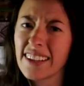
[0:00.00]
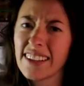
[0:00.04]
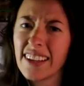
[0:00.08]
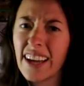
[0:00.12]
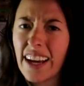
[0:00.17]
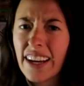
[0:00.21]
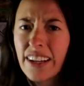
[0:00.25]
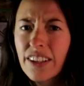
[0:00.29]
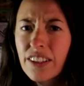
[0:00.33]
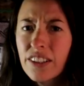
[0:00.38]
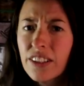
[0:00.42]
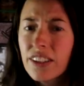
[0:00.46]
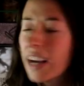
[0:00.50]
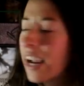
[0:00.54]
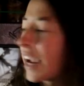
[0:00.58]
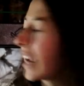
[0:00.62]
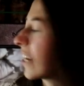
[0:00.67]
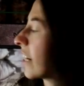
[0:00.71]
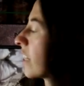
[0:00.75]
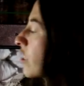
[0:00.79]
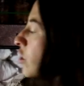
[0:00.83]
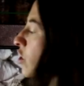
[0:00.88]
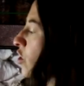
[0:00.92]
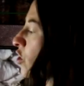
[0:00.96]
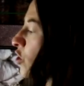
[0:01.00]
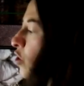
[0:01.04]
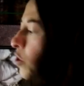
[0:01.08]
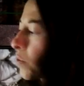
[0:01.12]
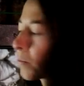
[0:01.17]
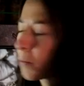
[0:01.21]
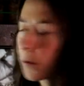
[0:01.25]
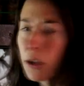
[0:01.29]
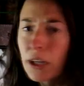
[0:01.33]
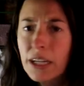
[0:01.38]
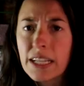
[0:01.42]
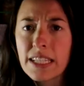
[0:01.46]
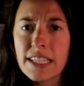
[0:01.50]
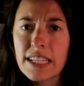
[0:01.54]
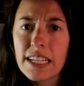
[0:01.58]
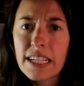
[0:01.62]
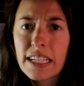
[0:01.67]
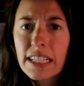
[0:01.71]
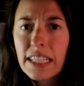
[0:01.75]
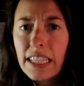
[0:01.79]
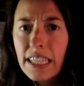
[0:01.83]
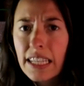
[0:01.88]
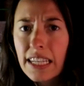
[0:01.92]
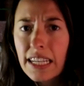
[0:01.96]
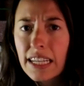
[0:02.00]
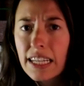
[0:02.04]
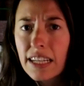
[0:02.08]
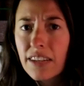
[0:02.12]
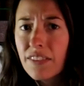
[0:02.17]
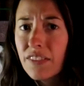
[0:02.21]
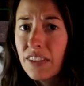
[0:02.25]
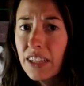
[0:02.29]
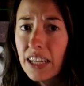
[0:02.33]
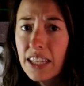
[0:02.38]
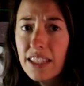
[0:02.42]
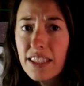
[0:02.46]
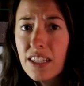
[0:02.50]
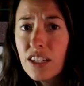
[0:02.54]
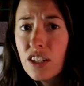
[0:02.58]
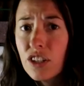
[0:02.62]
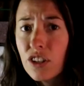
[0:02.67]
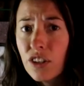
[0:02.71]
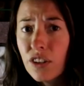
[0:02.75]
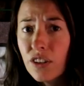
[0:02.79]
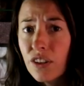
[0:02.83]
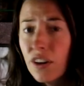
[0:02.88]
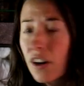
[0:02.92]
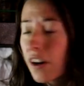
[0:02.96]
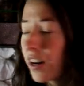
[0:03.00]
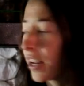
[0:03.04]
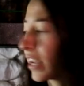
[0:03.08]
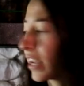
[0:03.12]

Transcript: liner and it's super easy to clean if it gets any dirt on